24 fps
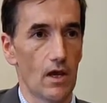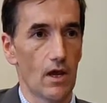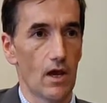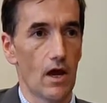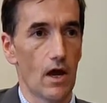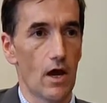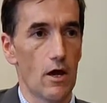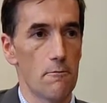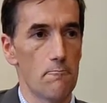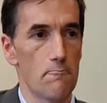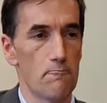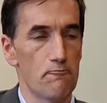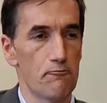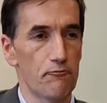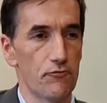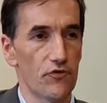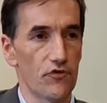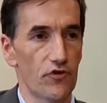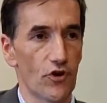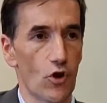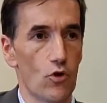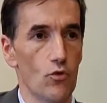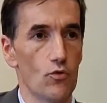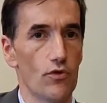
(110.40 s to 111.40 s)
Um,
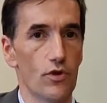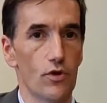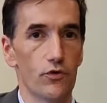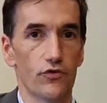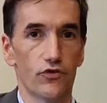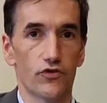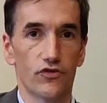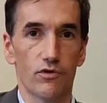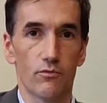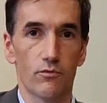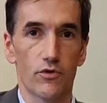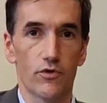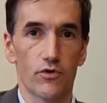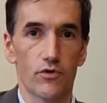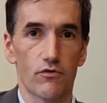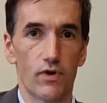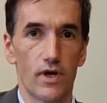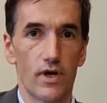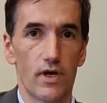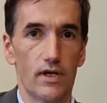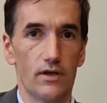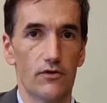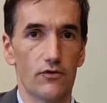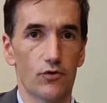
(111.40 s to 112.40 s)
so those are some of the
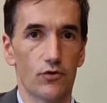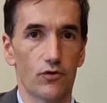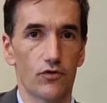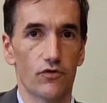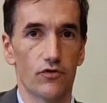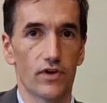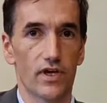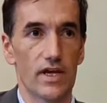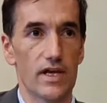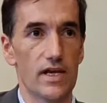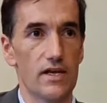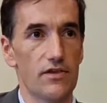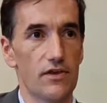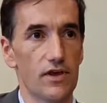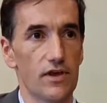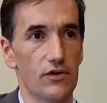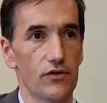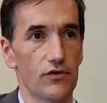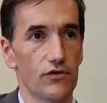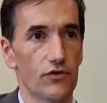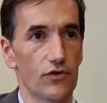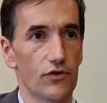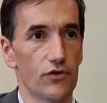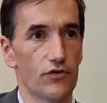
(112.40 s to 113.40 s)
really sort of key
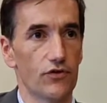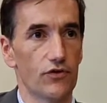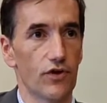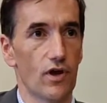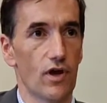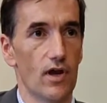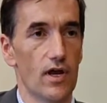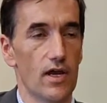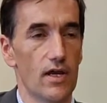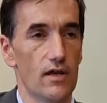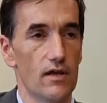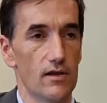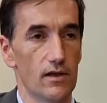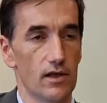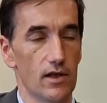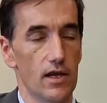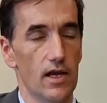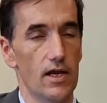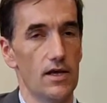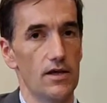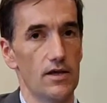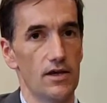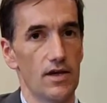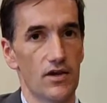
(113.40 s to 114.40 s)
things that uh,
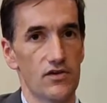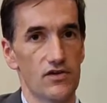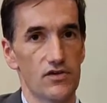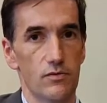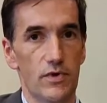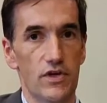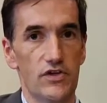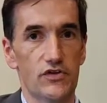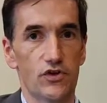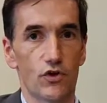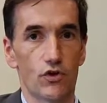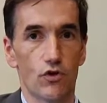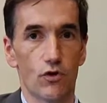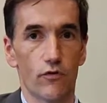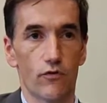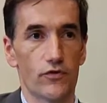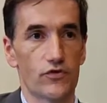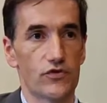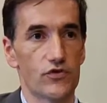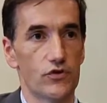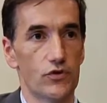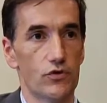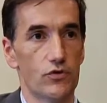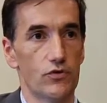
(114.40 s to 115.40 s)
Indian SMEs can offer
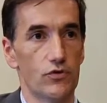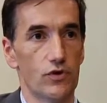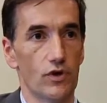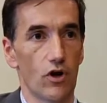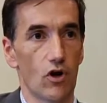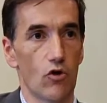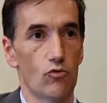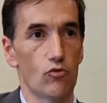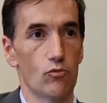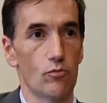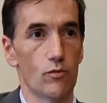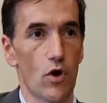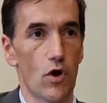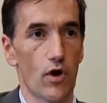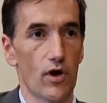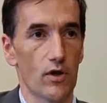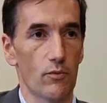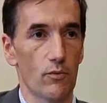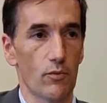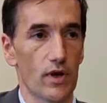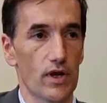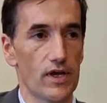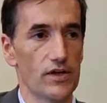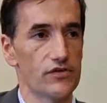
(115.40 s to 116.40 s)
to the global
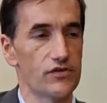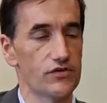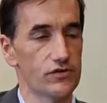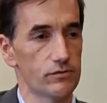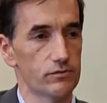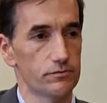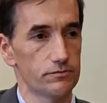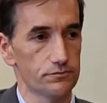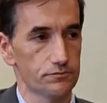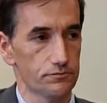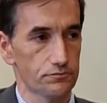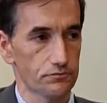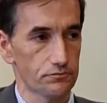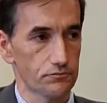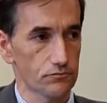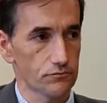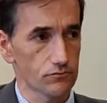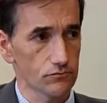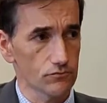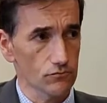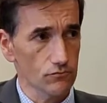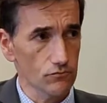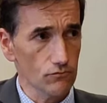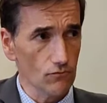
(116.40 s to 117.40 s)
marketplace.
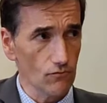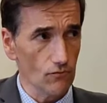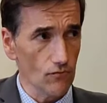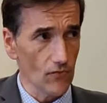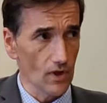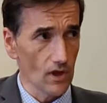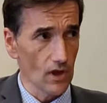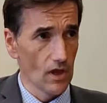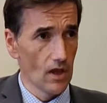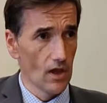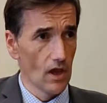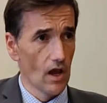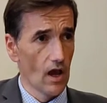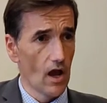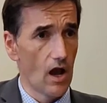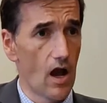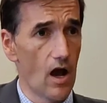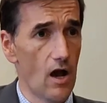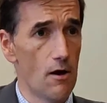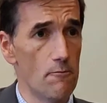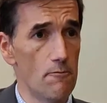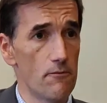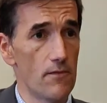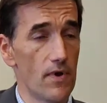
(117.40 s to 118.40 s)

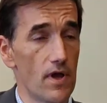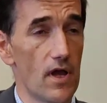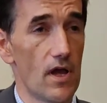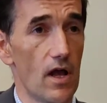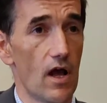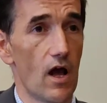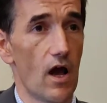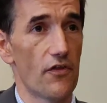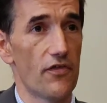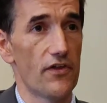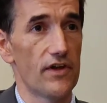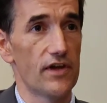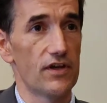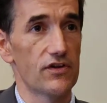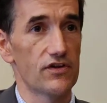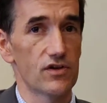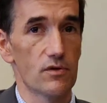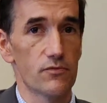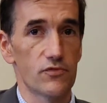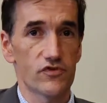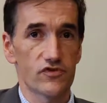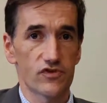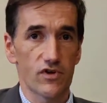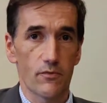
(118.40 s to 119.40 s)
Um, I think in
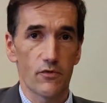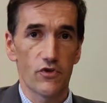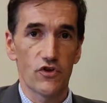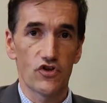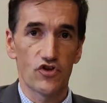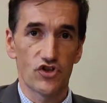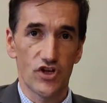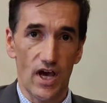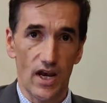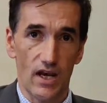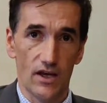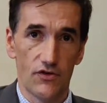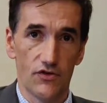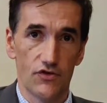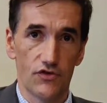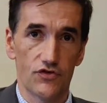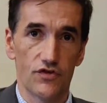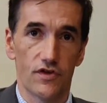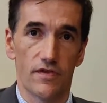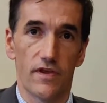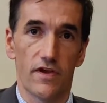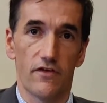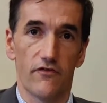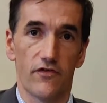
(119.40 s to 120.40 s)
terms of some of the
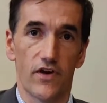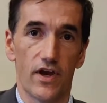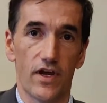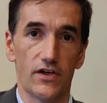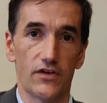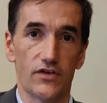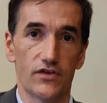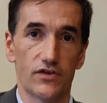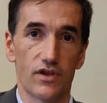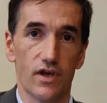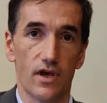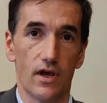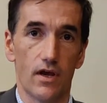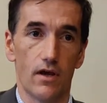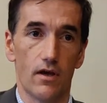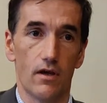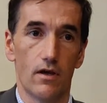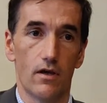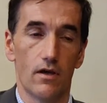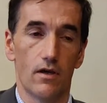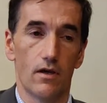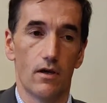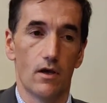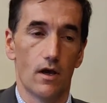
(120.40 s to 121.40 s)
challenges that they face,
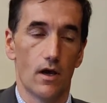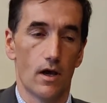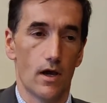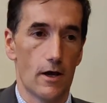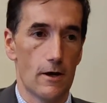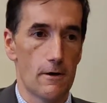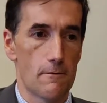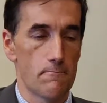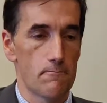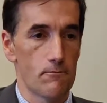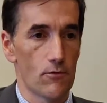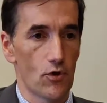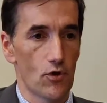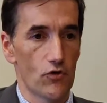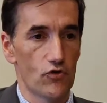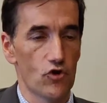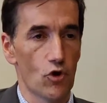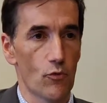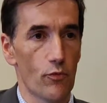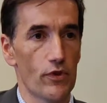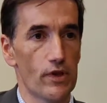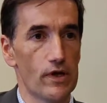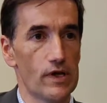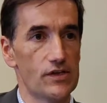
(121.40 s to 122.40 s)
then um,
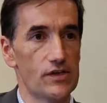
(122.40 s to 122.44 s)
top of the